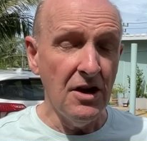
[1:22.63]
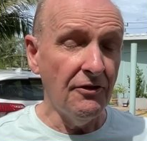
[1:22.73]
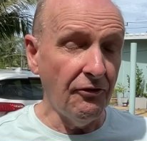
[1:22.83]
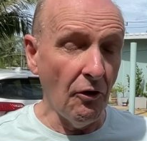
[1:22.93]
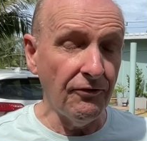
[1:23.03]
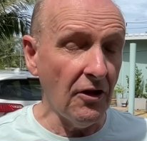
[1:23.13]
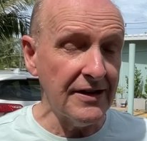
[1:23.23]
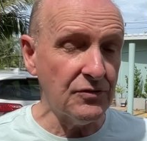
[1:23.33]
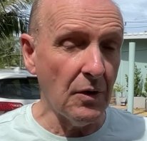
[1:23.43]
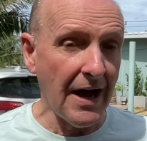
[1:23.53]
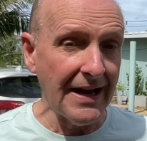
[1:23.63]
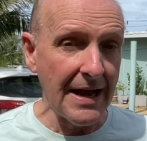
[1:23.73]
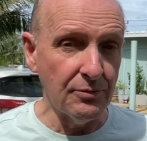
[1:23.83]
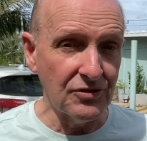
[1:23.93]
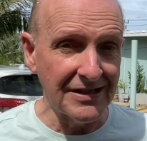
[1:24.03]
4 flights were
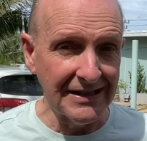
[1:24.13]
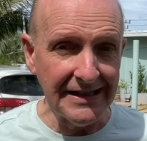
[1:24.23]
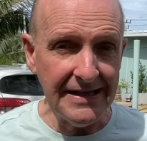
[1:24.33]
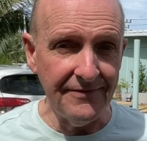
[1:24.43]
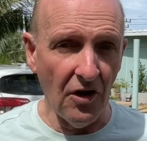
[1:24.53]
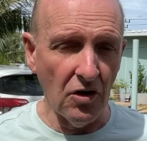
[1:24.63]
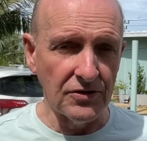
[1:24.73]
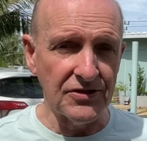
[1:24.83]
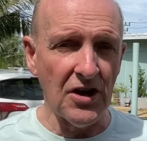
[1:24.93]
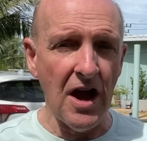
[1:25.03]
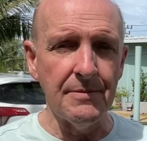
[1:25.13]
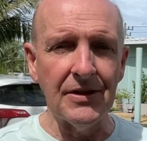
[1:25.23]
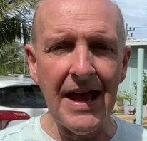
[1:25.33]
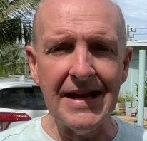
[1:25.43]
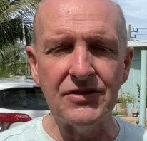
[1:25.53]
unable to leave on time, and
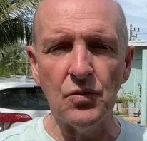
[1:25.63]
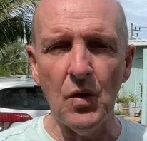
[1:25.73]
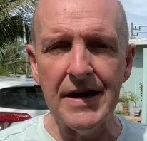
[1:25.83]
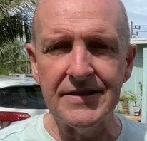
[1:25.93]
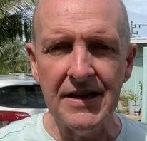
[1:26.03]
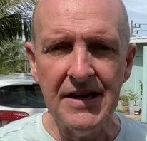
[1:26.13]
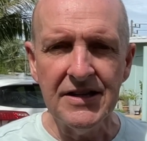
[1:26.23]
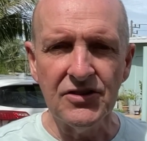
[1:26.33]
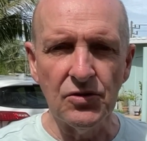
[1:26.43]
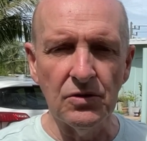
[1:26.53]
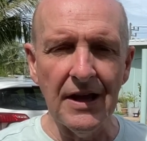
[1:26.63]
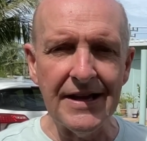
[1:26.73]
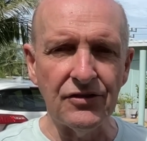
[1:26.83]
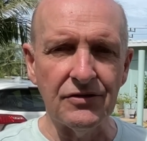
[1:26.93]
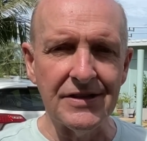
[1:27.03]
they had to wait till
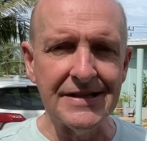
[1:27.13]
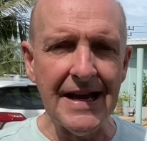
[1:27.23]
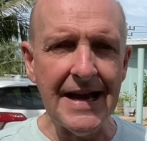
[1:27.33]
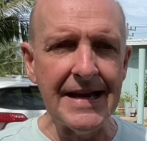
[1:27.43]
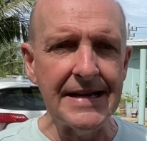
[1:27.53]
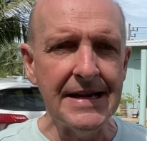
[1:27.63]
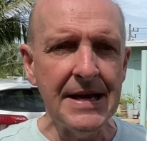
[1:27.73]
later in the day.